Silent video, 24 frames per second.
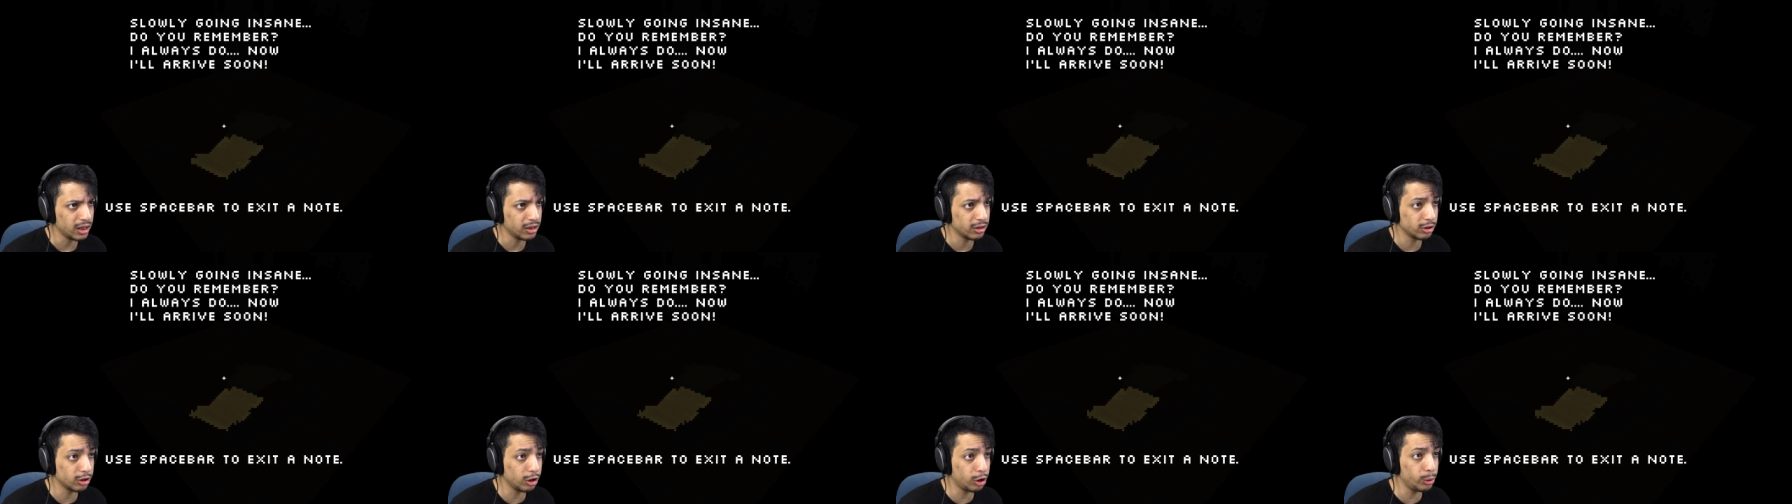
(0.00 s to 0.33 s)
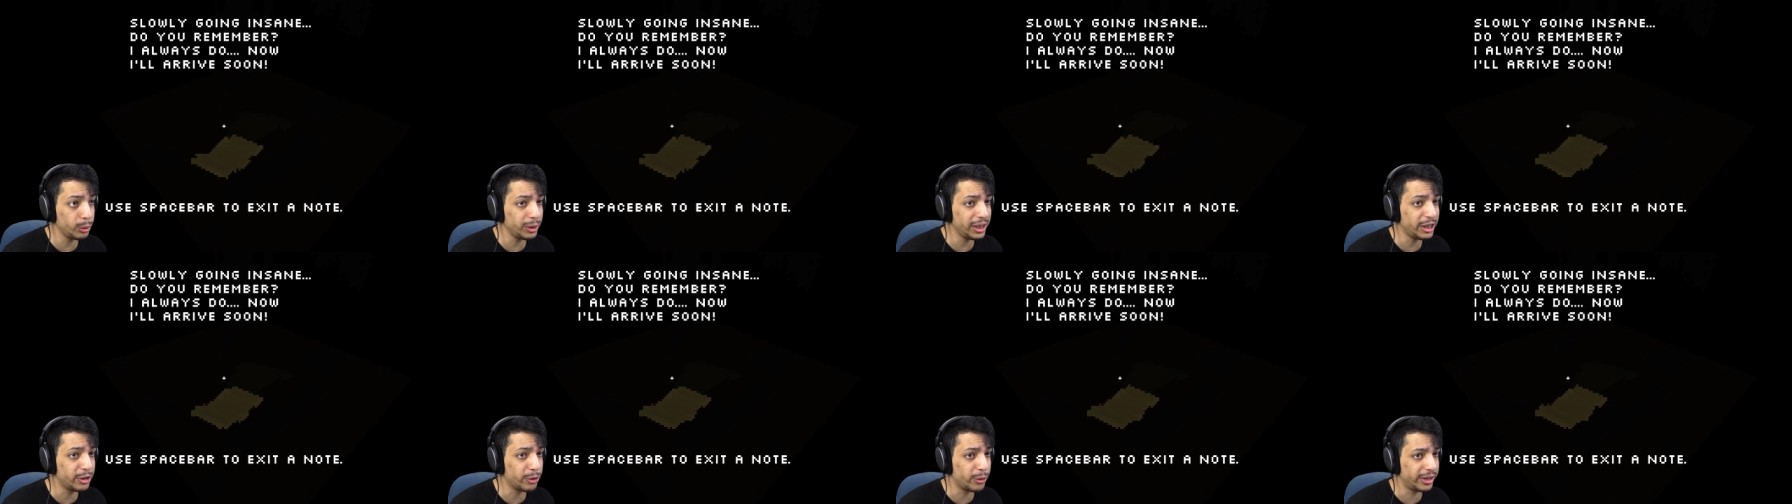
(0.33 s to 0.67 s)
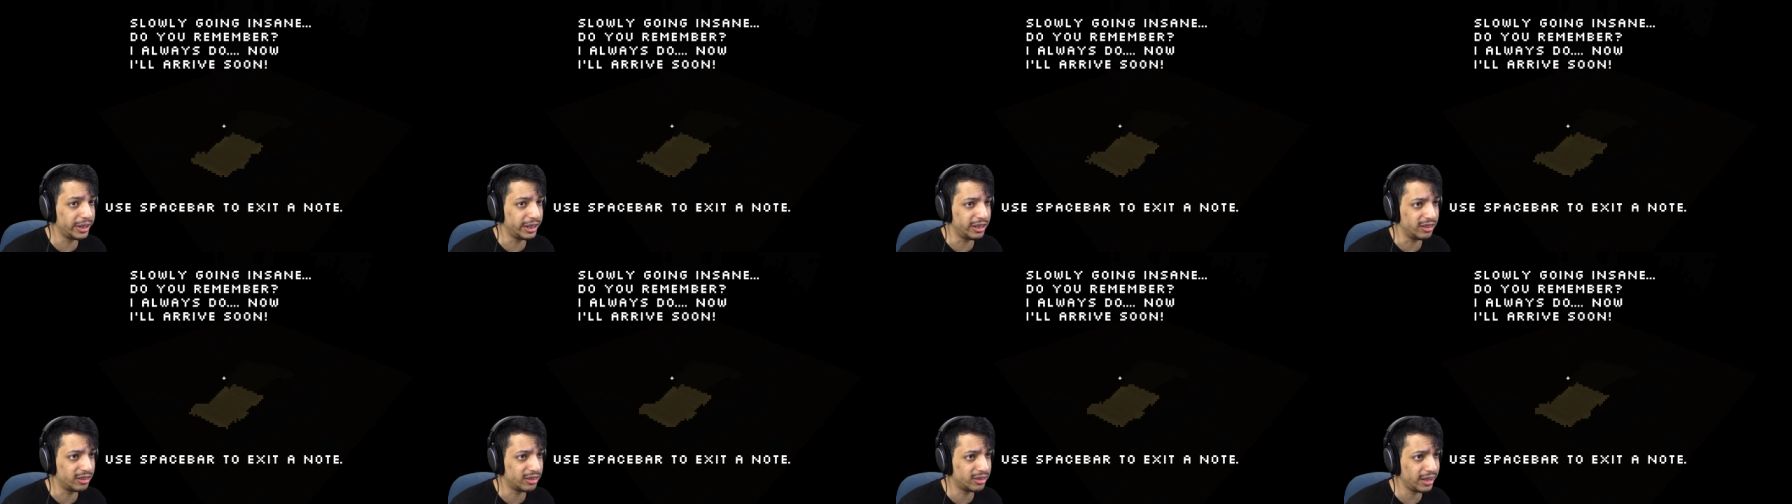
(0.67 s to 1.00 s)
Slowly
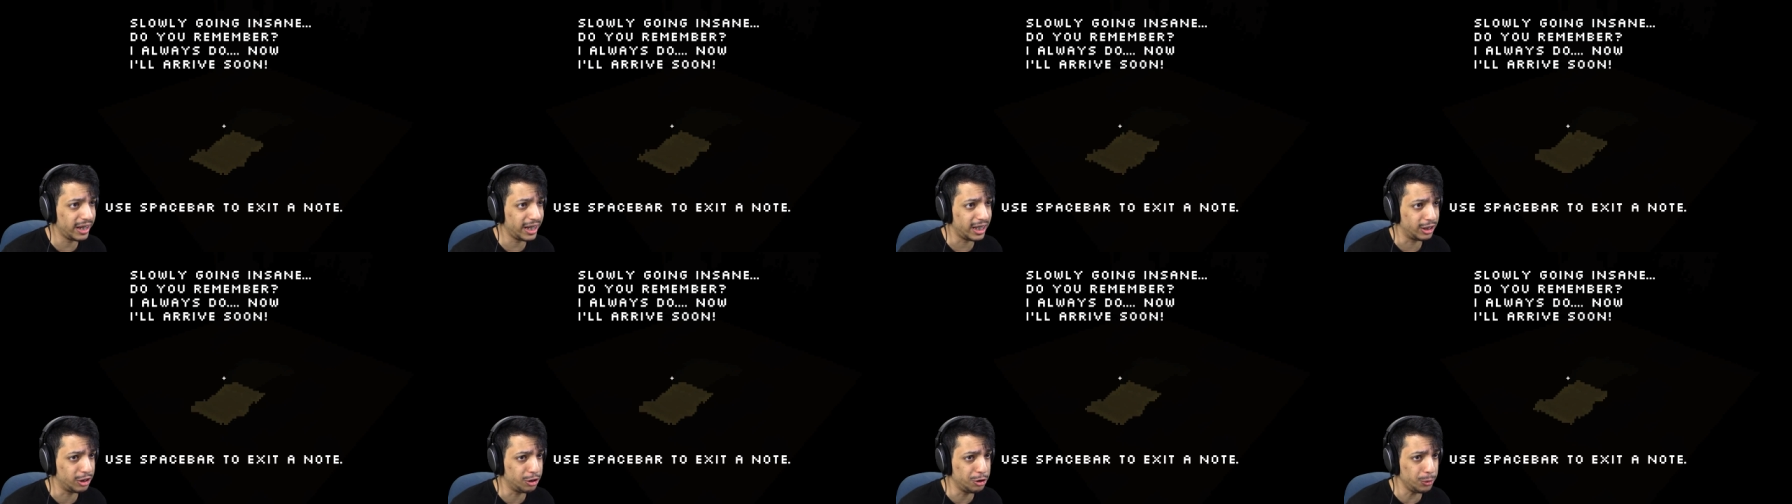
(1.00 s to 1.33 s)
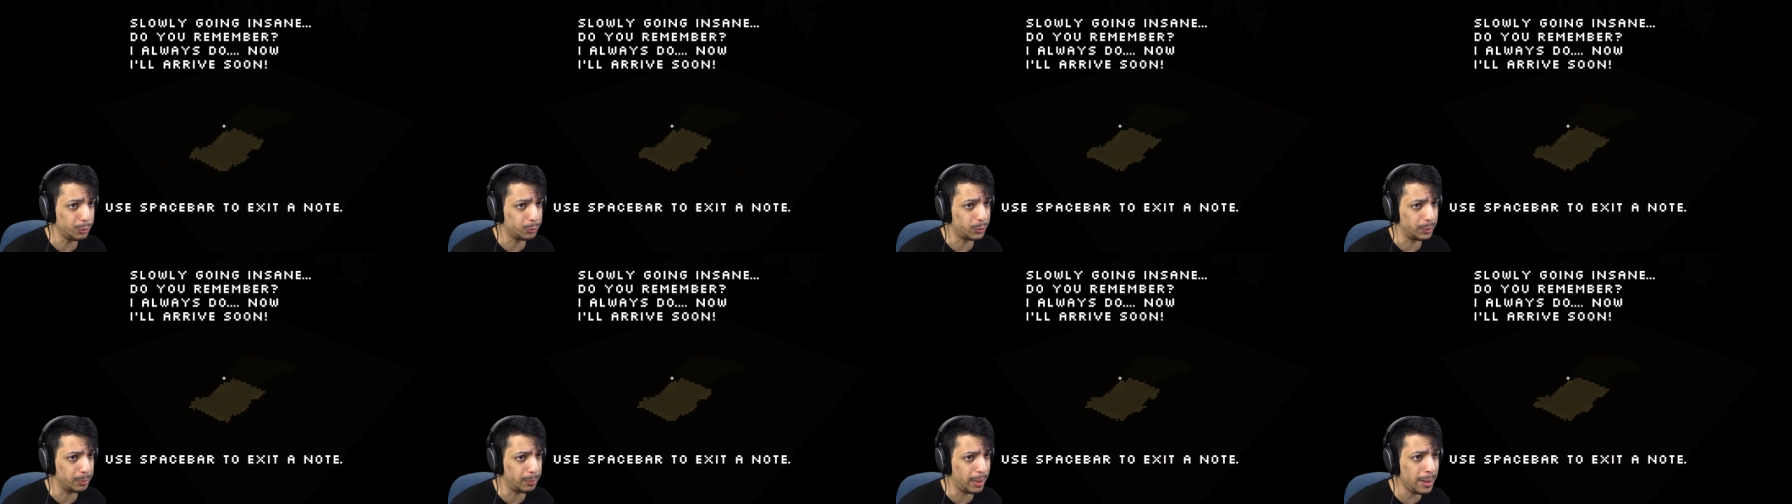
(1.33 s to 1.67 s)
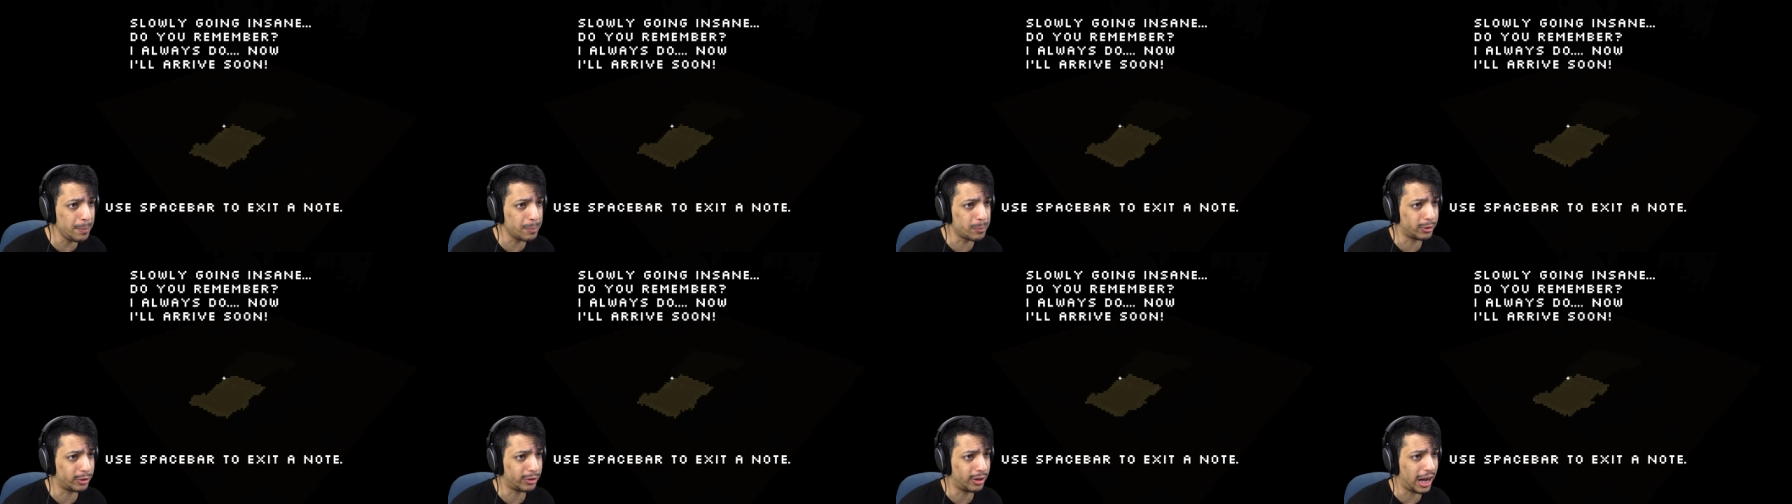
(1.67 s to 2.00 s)
going insane, do you
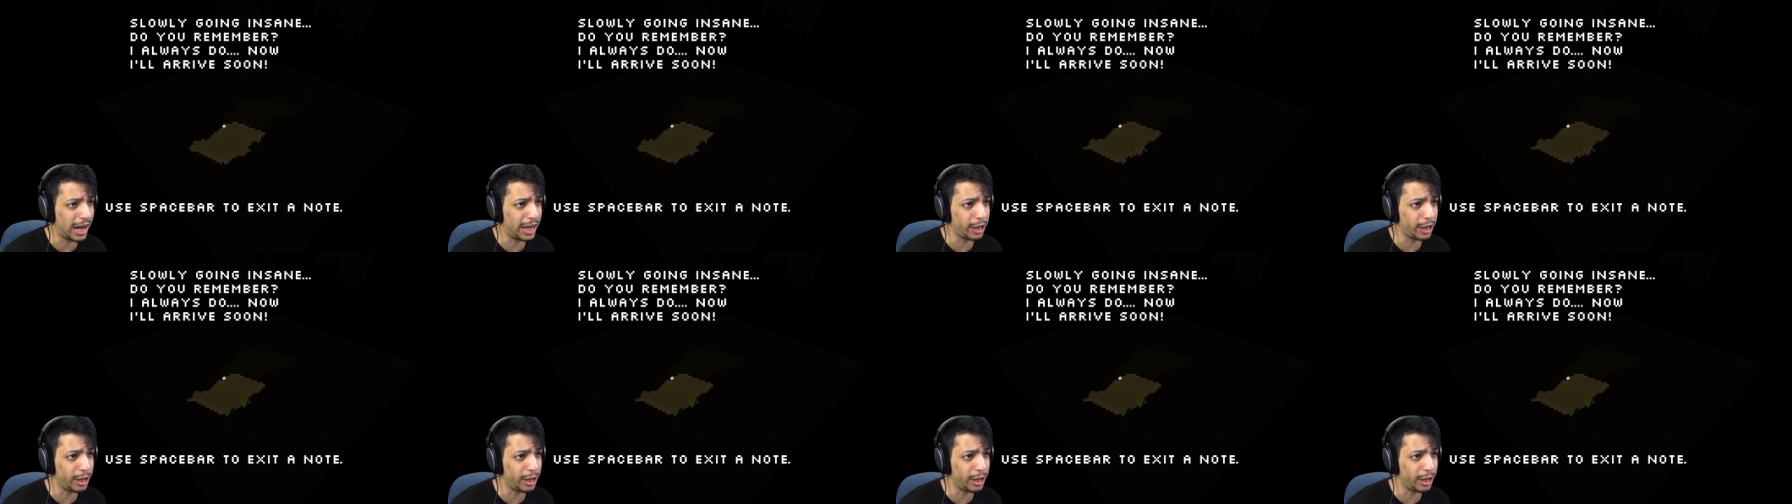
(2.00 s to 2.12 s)
remember?